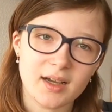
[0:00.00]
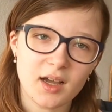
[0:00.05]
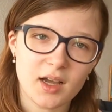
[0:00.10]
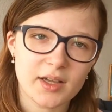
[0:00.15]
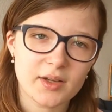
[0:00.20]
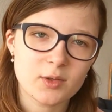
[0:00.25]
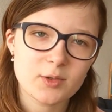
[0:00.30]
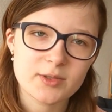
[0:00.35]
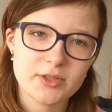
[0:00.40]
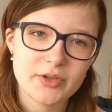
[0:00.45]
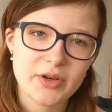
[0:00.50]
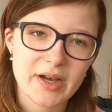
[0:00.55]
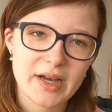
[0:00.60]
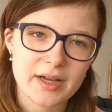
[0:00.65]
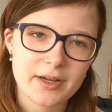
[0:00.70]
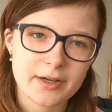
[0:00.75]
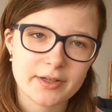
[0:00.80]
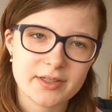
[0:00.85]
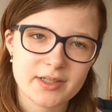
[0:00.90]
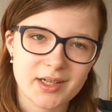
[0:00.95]
I also
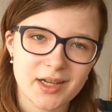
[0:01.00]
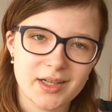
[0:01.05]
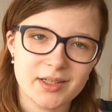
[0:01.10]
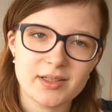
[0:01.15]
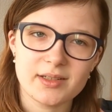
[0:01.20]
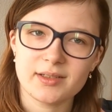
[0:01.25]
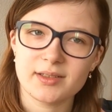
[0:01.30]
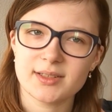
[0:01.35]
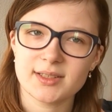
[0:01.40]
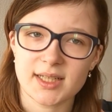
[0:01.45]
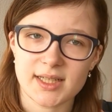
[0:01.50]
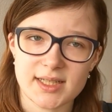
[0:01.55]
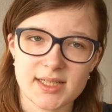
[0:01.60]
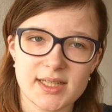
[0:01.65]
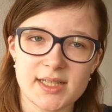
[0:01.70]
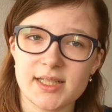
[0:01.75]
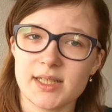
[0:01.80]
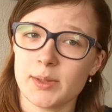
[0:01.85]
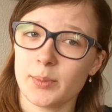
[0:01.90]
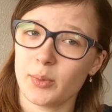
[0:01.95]
had
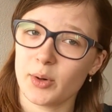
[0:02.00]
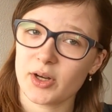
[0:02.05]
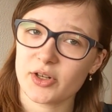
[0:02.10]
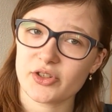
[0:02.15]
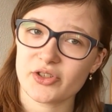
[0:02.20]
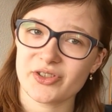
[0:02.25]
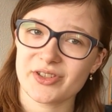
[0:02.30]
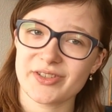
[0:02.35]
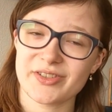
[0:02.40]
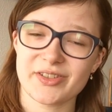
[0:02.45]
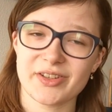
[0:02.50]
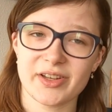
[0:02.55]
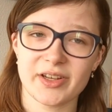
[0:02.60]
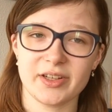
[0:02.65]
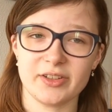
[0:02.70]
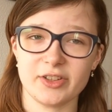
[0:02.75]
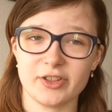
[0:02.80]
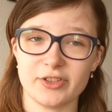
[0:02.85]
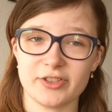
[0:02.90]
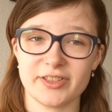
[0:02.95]
anxiety and depression as
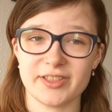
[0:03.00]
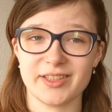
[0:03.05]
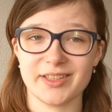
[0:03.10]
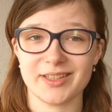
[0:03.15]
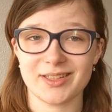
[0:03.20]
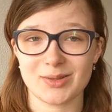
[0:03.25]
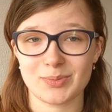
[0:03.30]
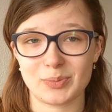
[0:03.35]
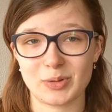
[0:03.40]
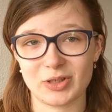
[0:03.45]
diagnoses,